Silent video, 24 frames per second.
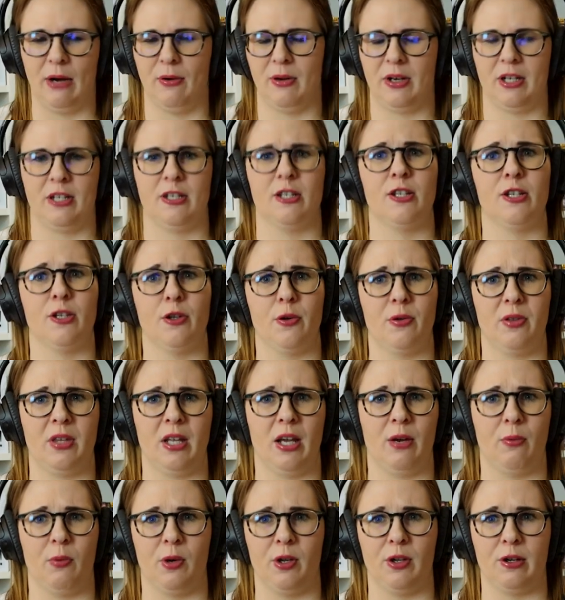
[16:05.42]
I want a suit
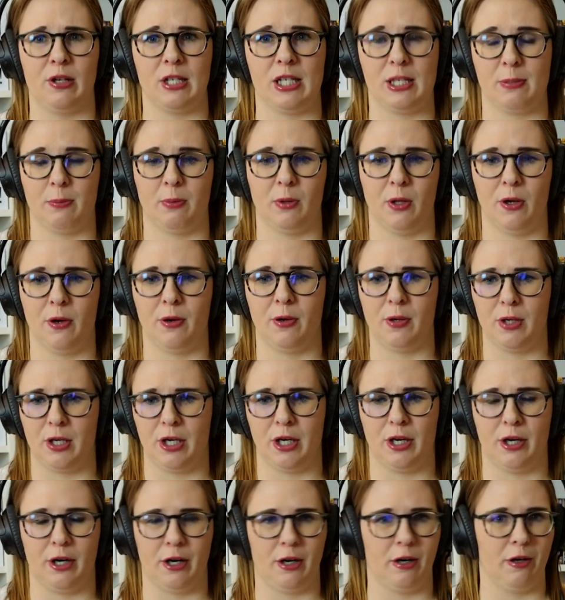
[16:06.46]
that will explode
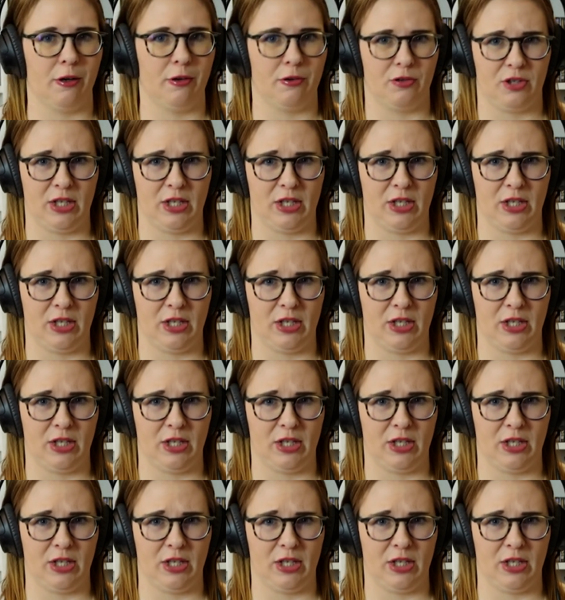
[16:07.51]
your